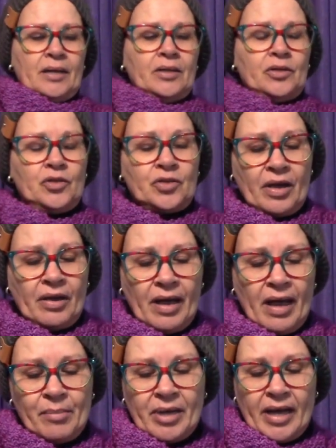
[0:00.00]
So
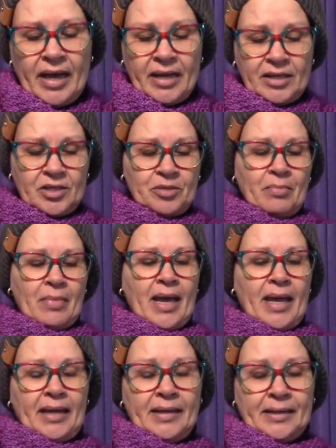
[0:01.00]
I'm going to
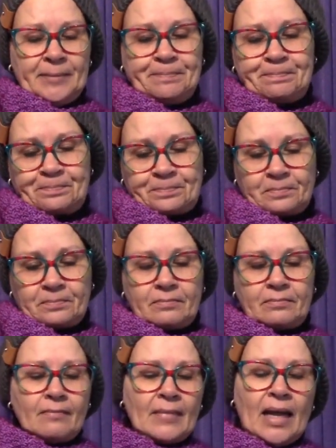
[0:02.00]
make
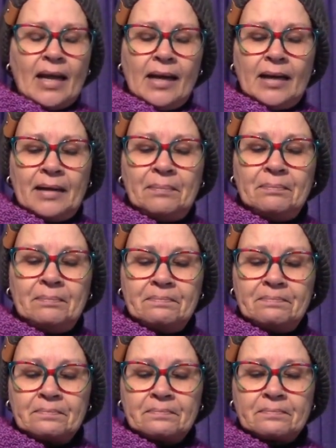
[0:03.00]

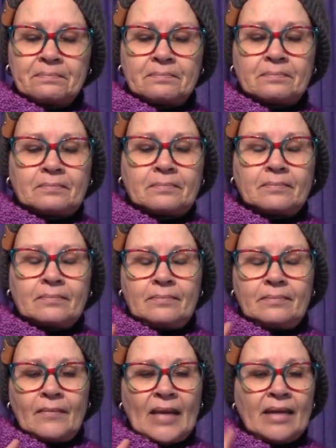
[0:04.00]

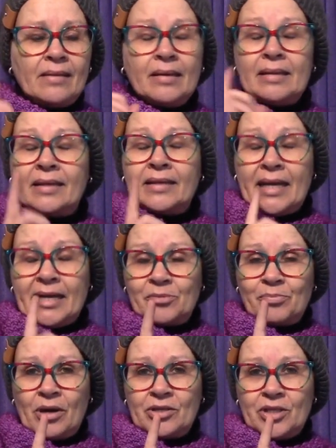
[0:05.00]
the
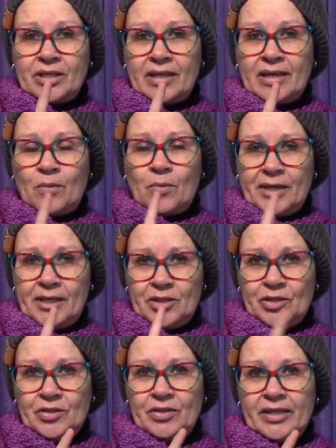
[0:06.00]
next project that I want to
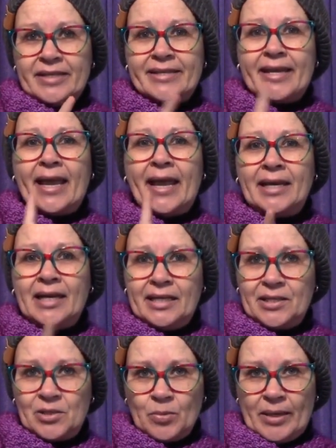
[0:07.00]
do is a
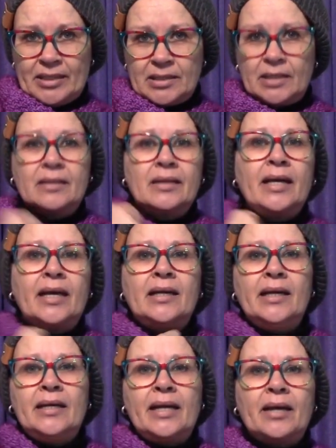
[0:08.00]
Henley sweater. The
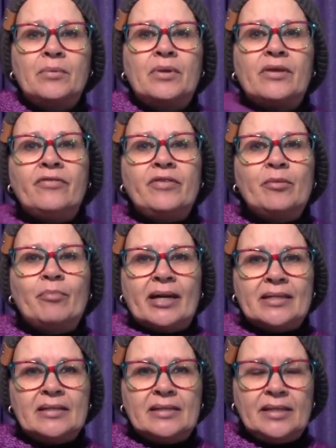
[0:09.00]
Henley neck with a few
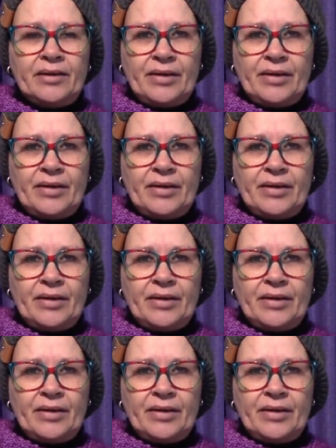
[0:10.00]
buttons here